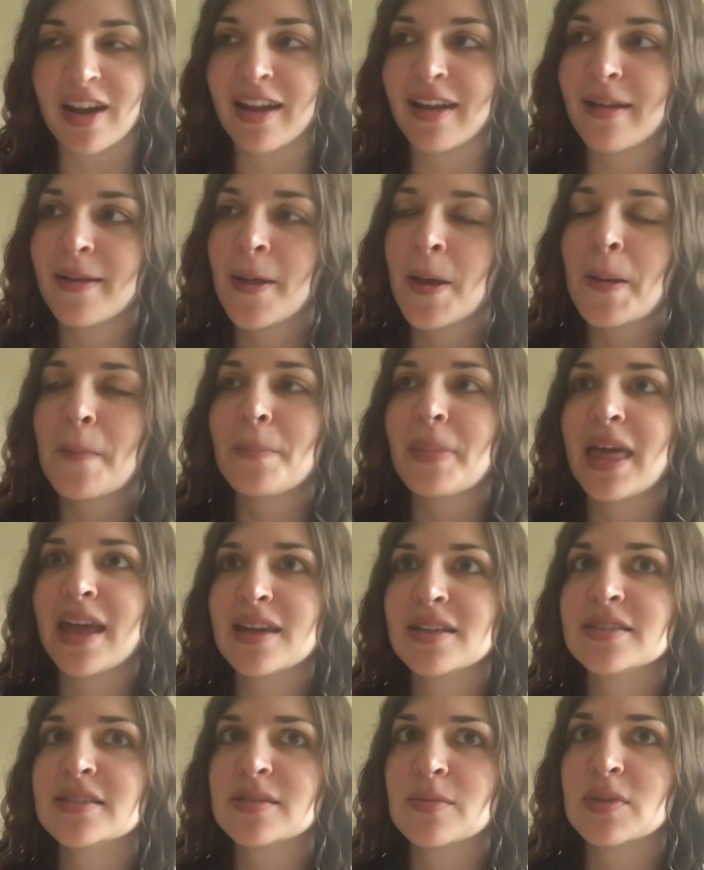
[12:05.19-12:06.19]
it
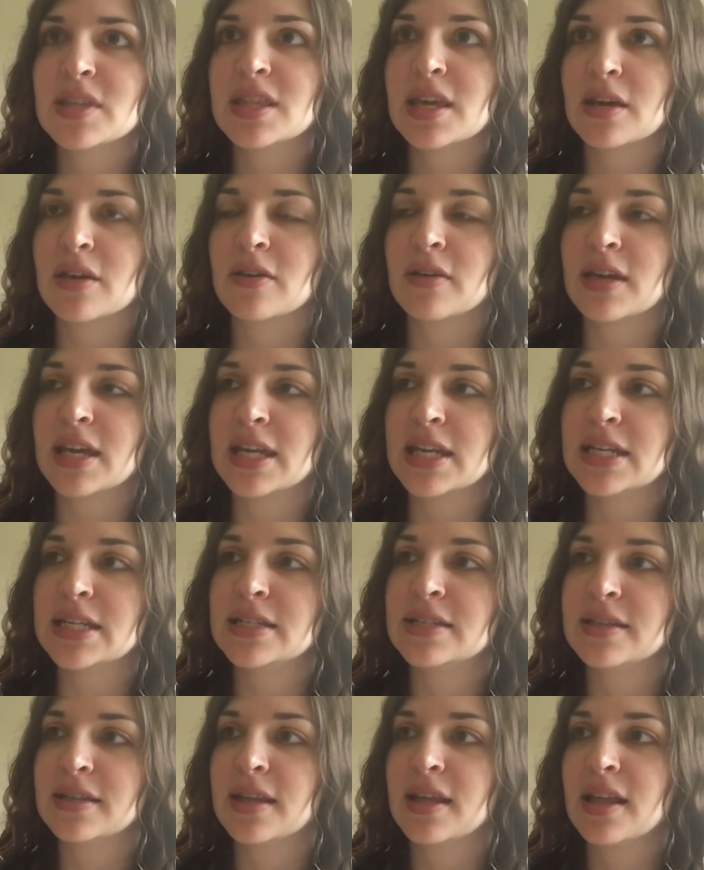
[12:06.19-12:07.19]
and something that
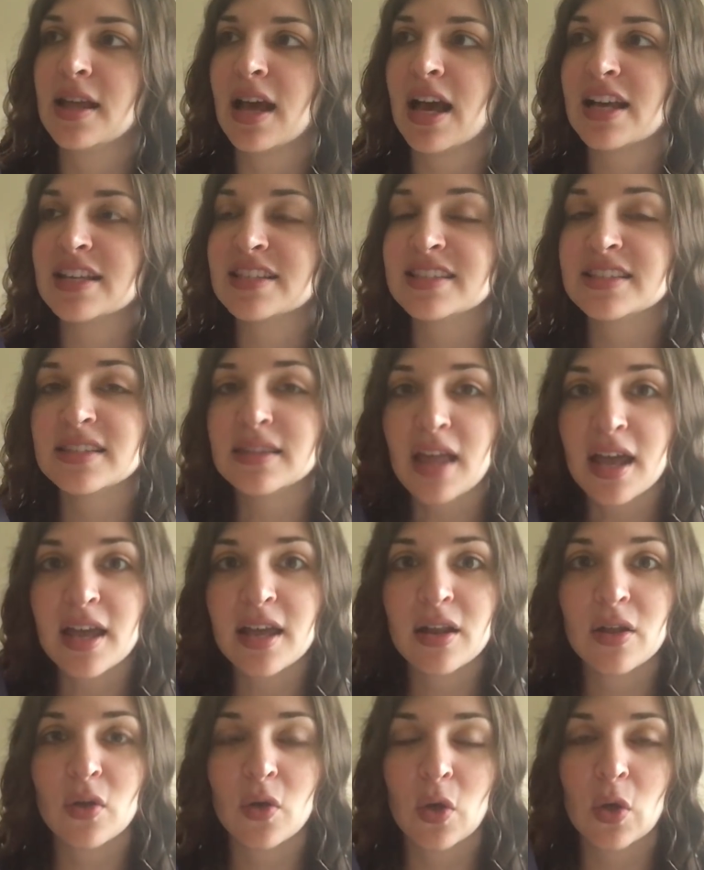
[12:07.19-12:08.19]
created a
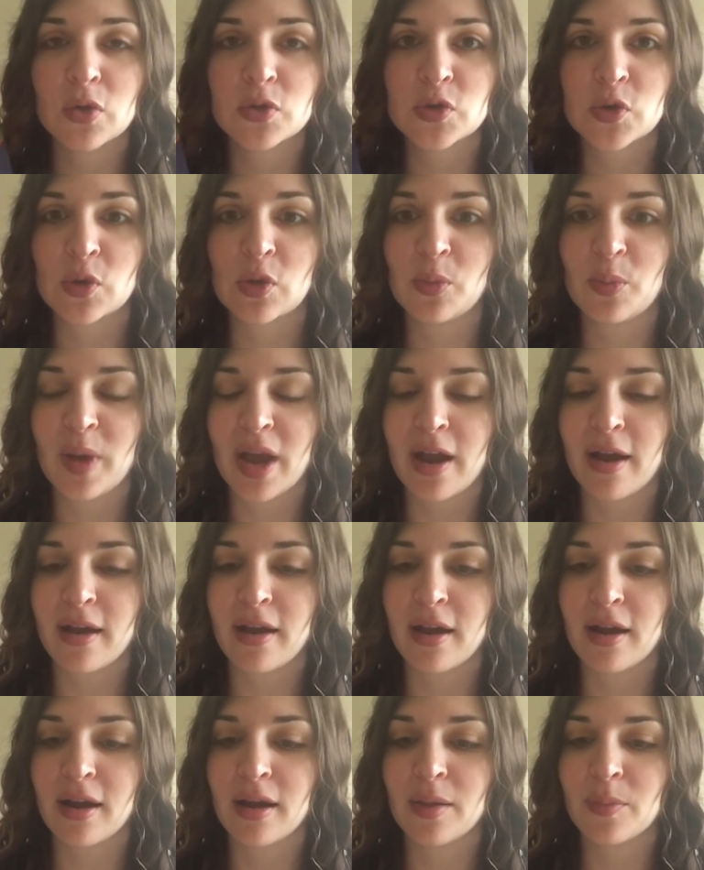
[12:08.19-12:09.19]
slight cultural
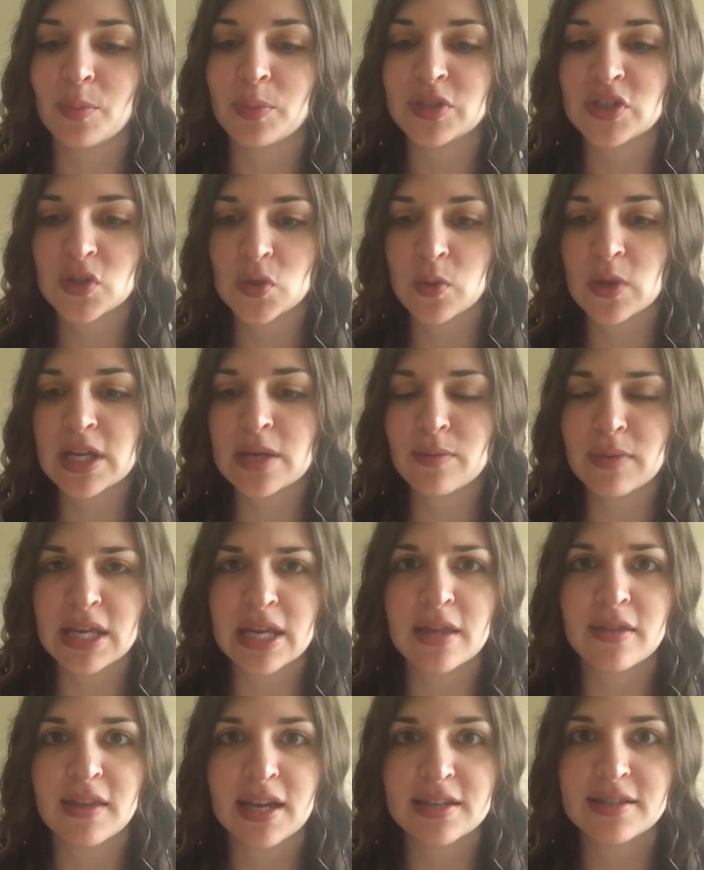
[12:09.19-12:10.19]
barrier between
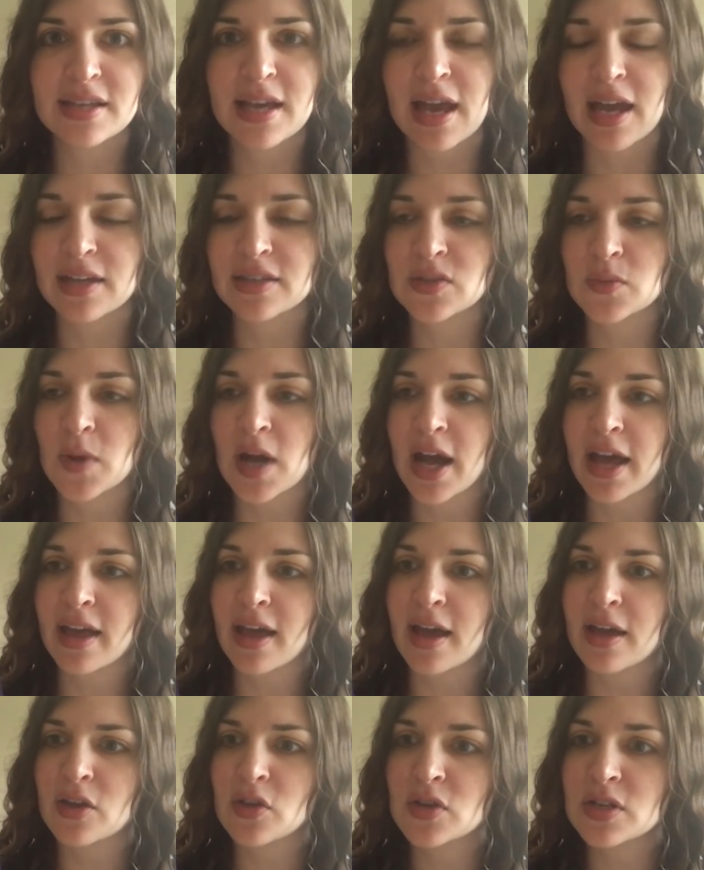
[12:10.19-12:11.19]
me and that text, where
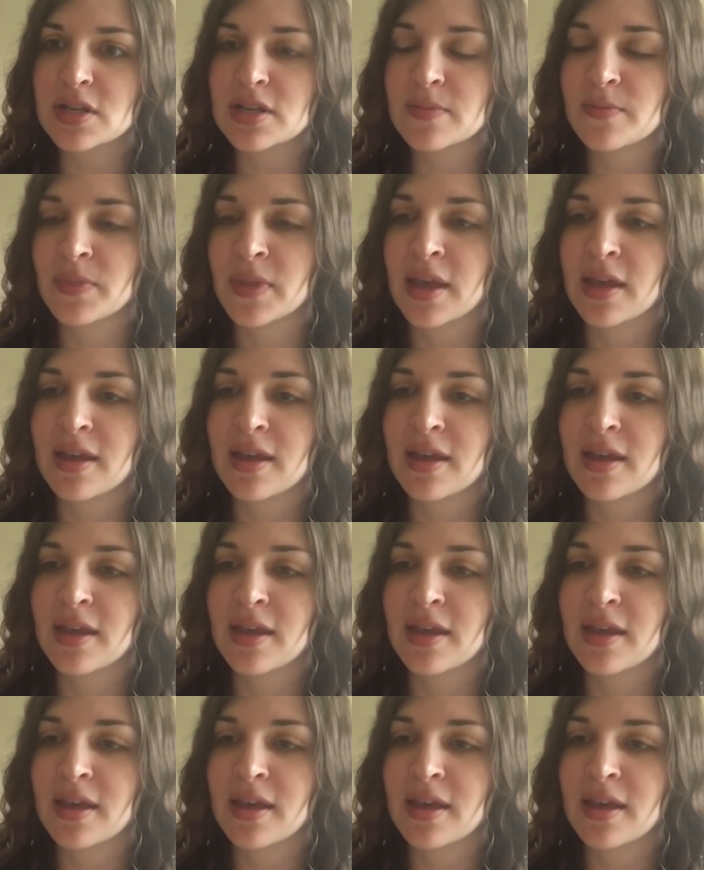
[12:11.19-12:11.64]
I couldn't